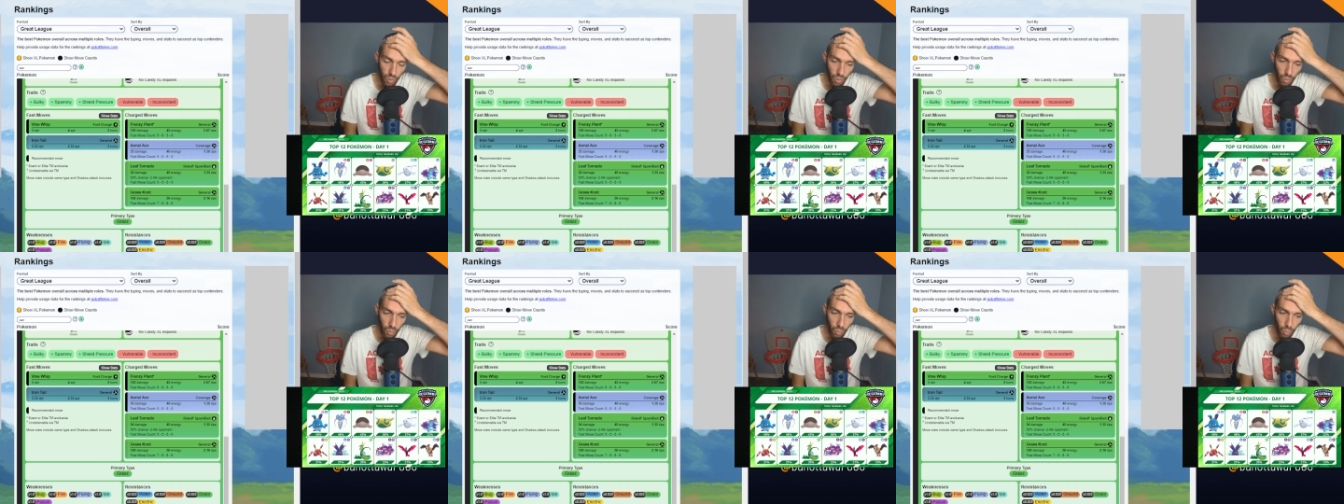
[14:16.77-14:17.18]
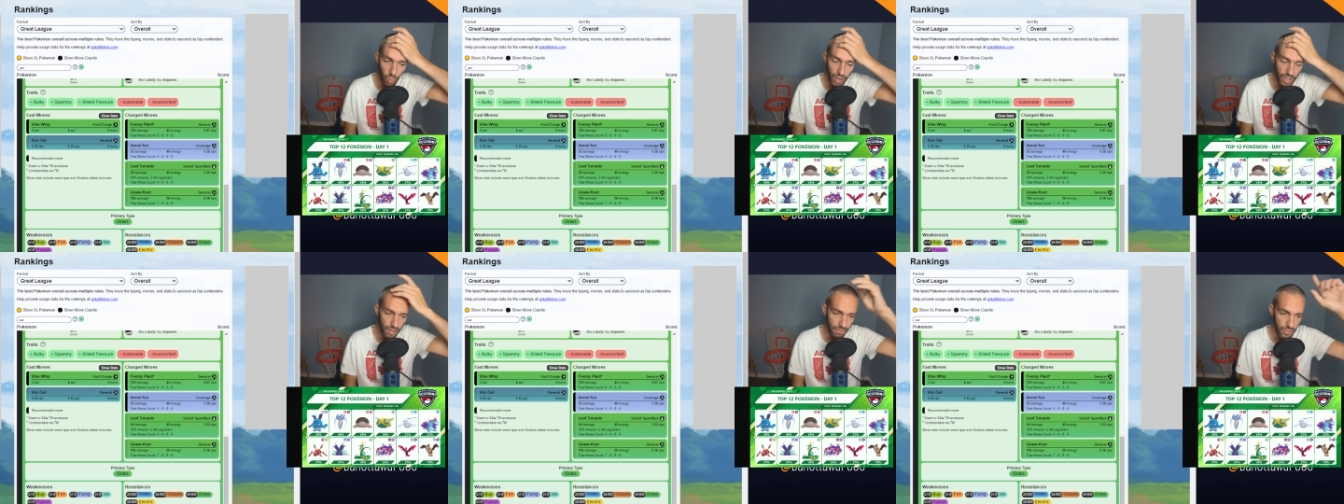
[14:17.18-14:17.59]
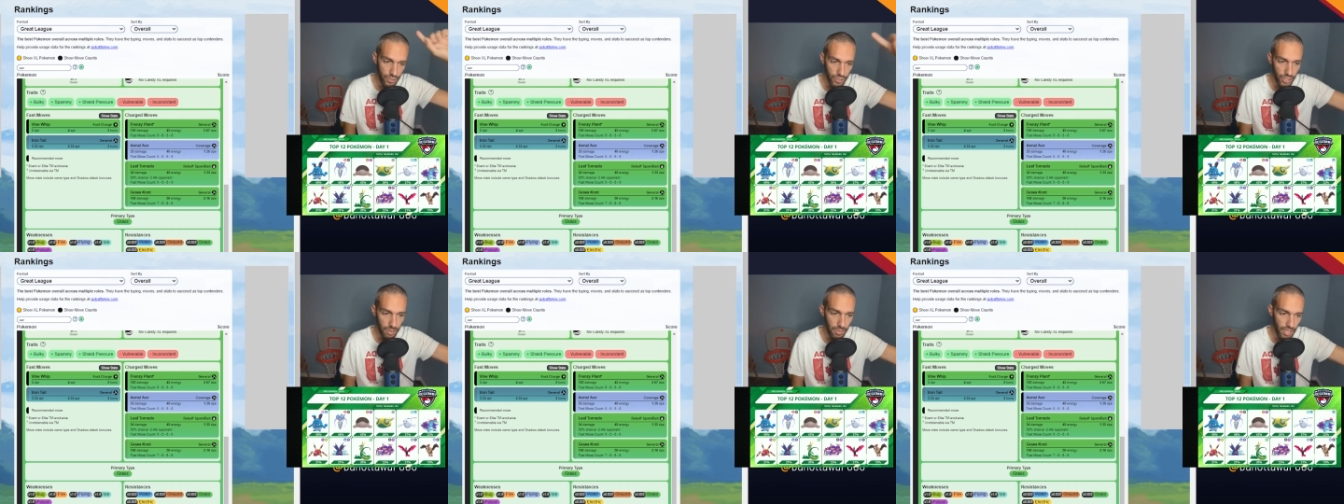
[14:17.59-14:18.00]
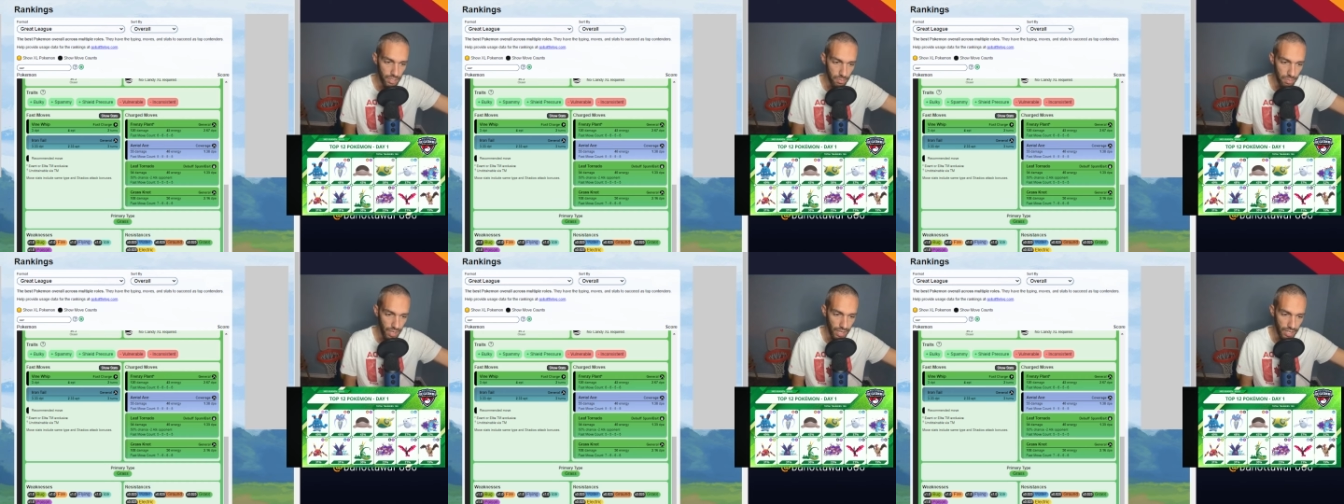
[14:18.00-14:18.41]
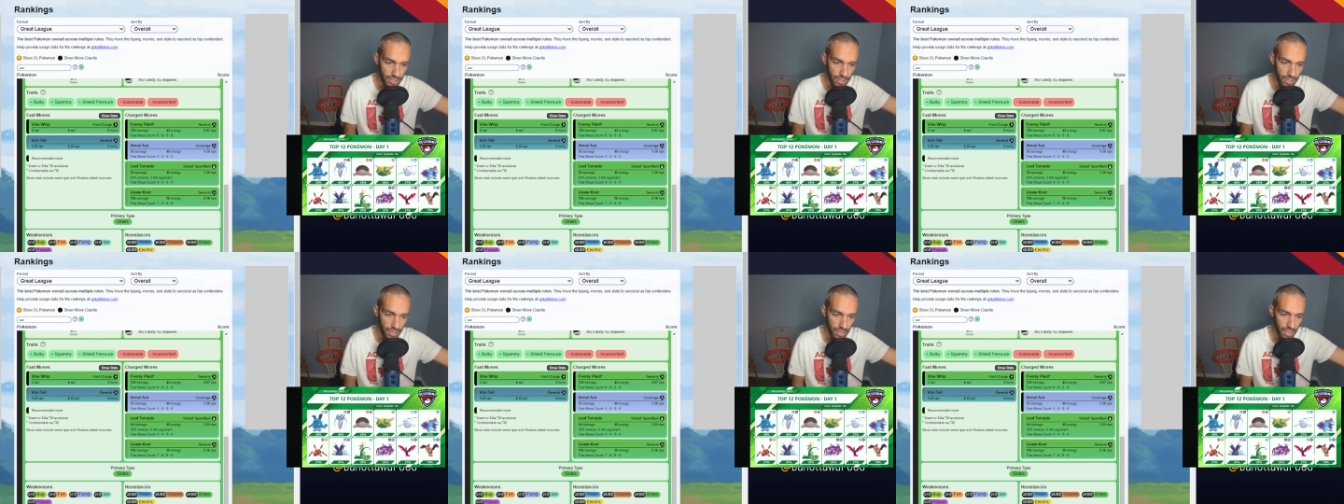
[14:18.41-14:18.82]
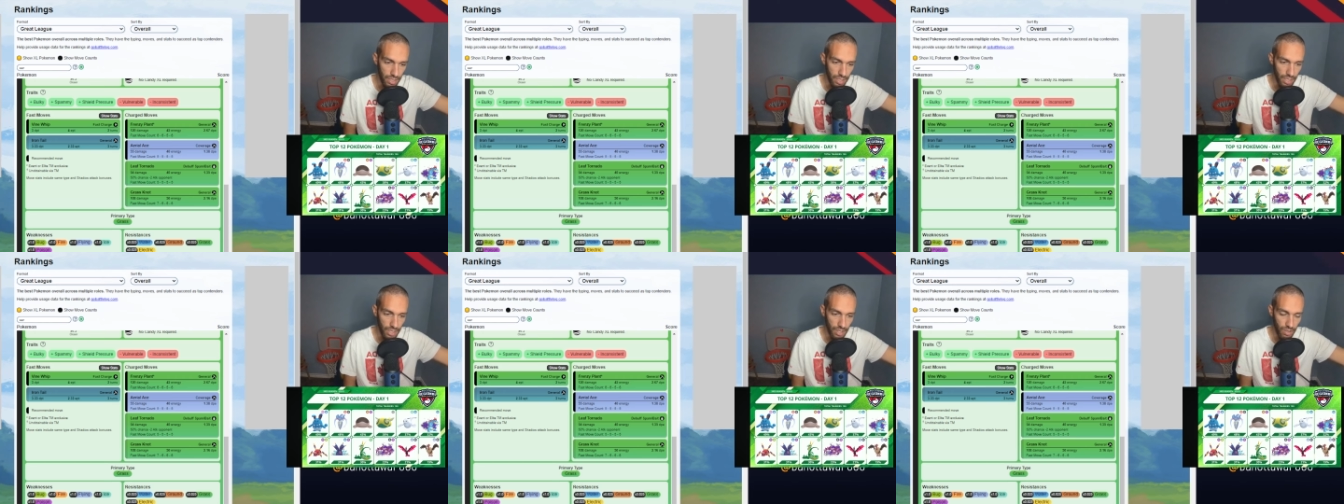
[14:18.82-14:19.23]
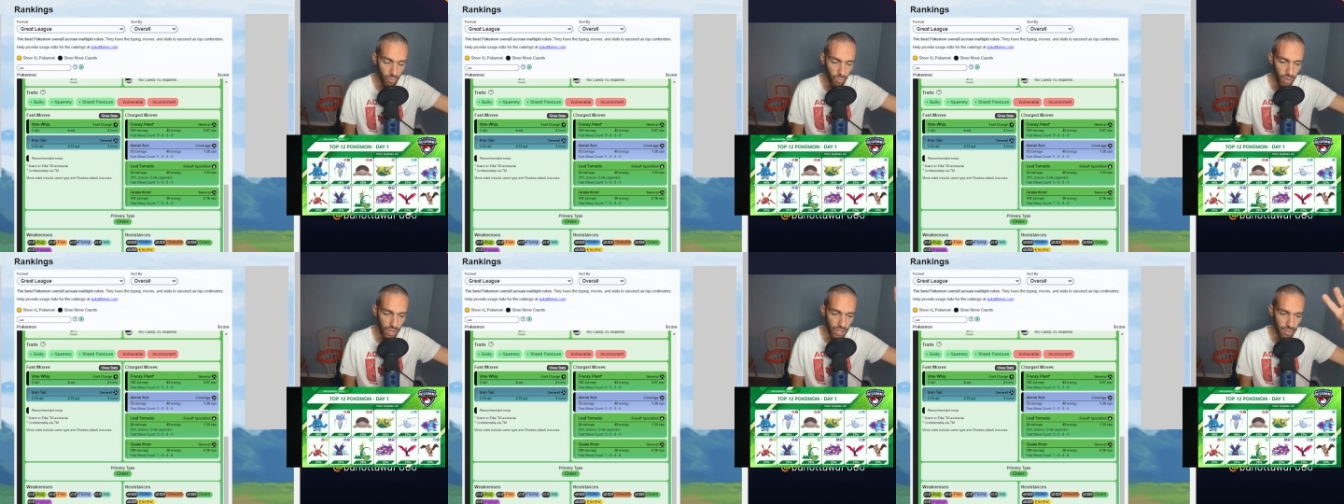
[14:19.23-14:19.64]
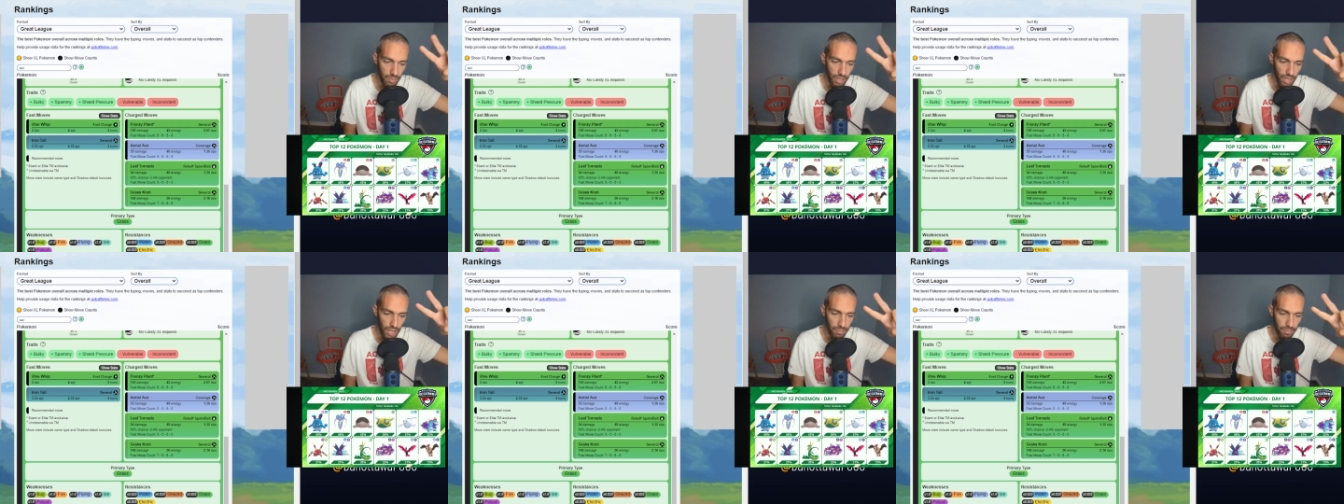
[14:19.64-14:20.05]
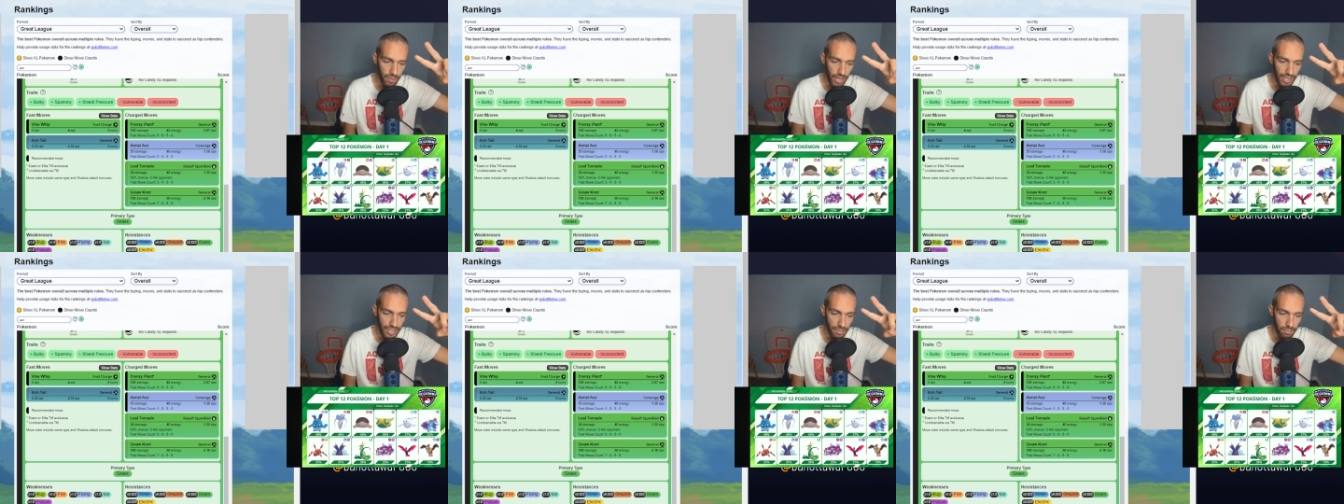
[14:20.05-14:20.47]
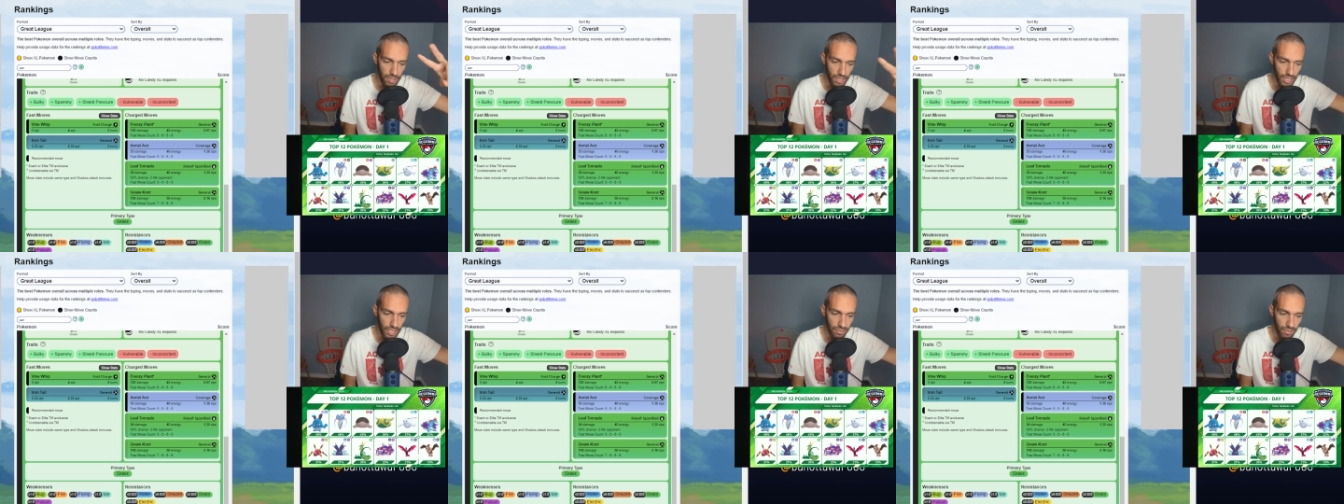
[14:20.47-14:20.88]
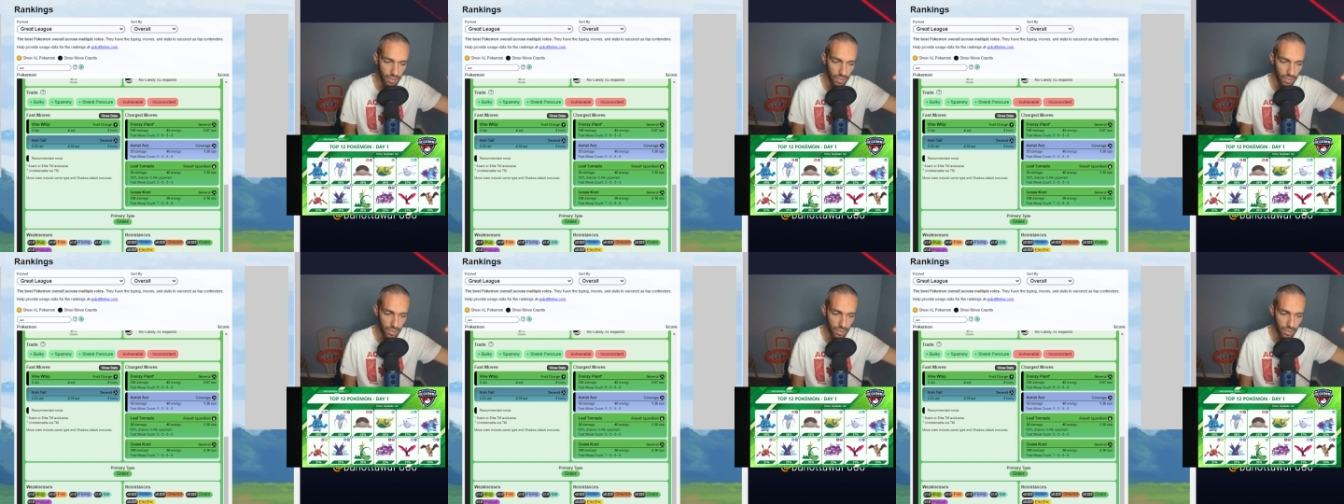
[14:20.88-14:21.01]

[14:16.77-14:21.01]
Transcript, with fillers: one of them for sure I'm not surprised. One of them I can believe.